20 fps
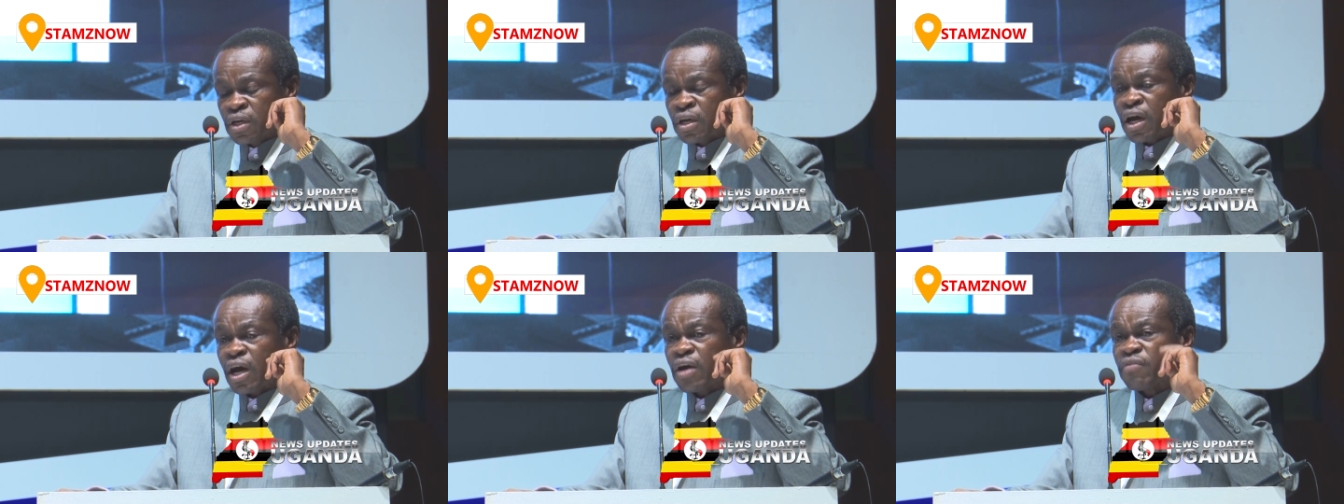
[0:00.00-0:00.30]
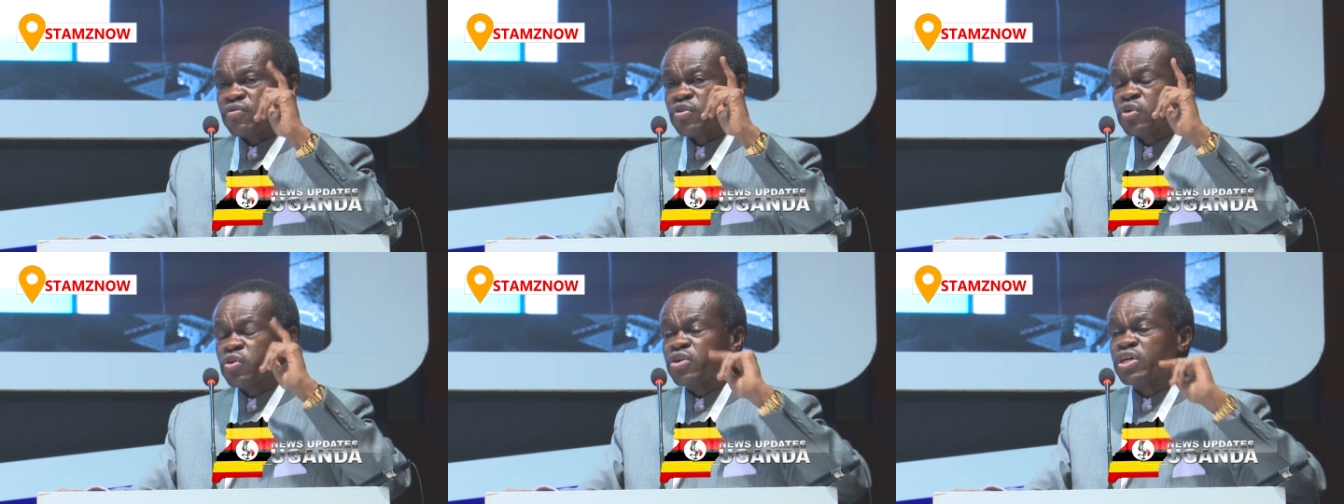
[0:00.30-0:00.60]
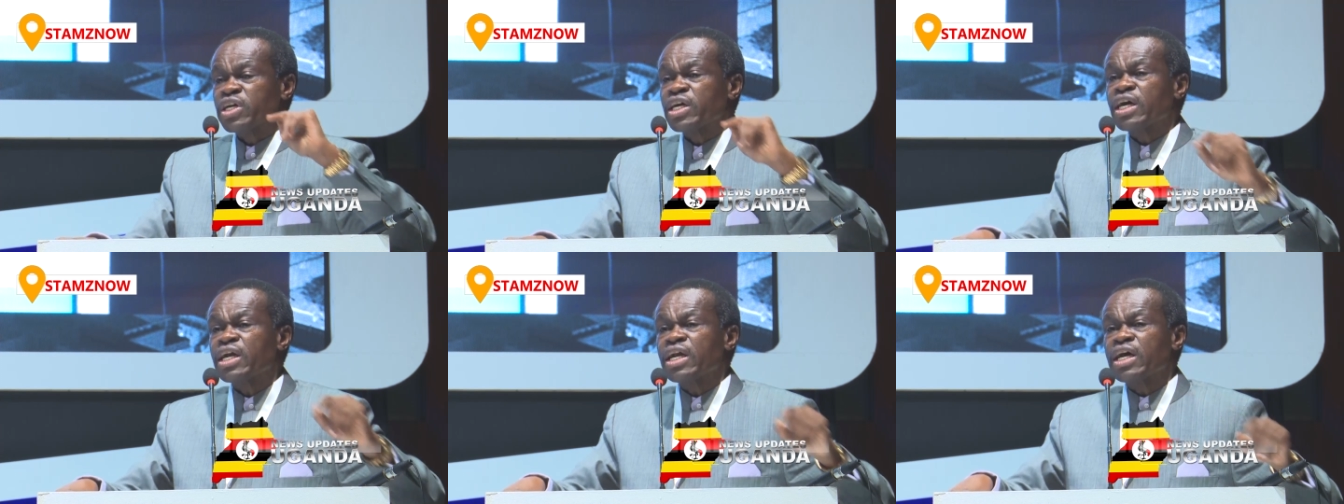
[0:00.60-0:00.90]
Have you
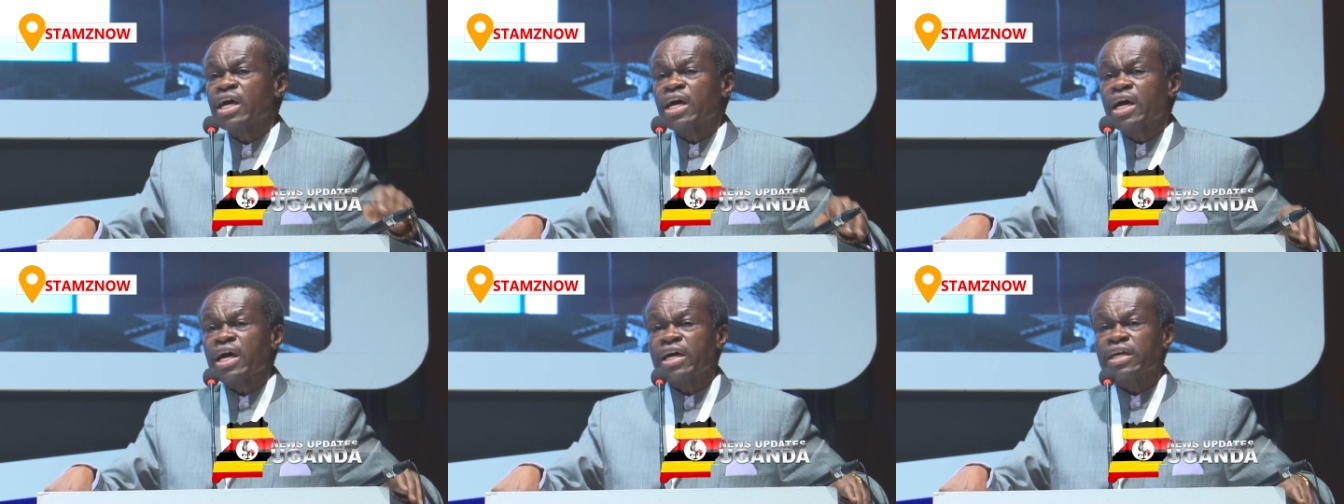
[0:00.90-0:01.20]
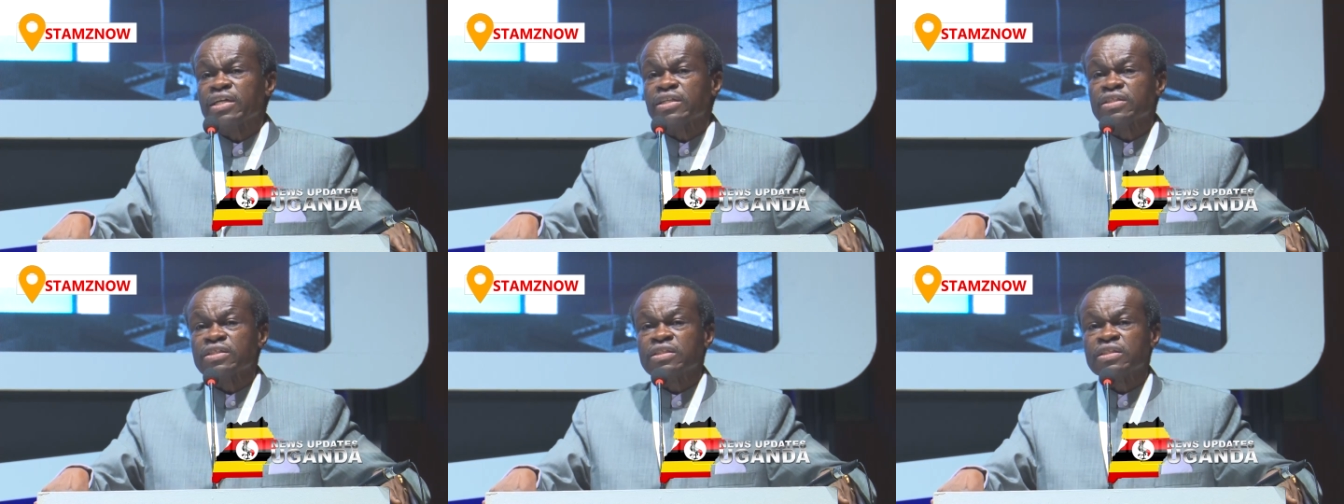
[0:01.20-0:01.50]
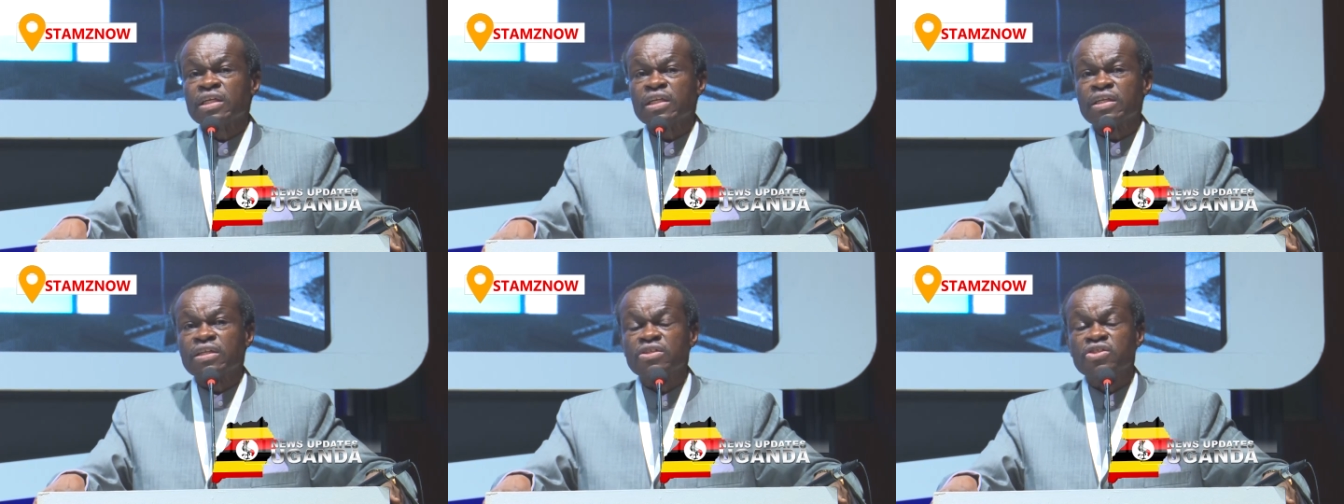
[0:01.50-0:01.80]
realized
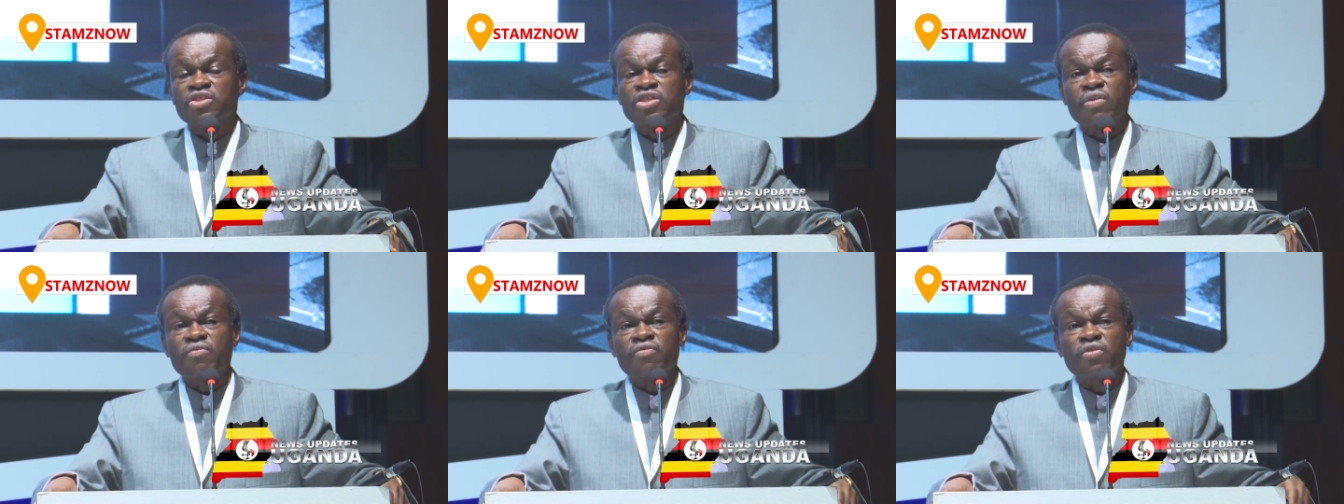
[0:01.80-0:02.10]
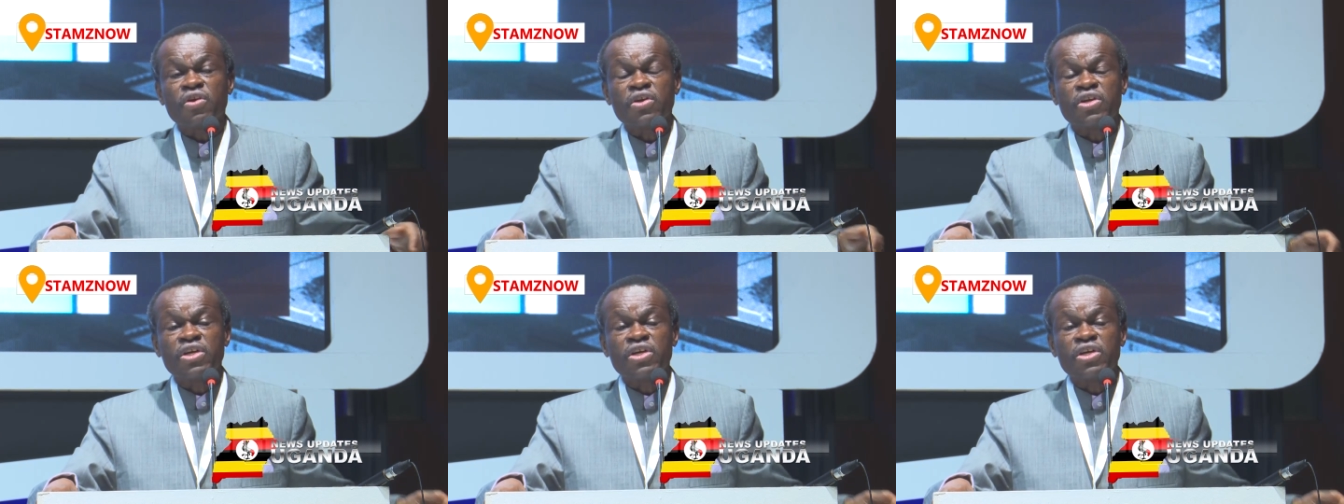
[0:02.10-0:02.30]
that several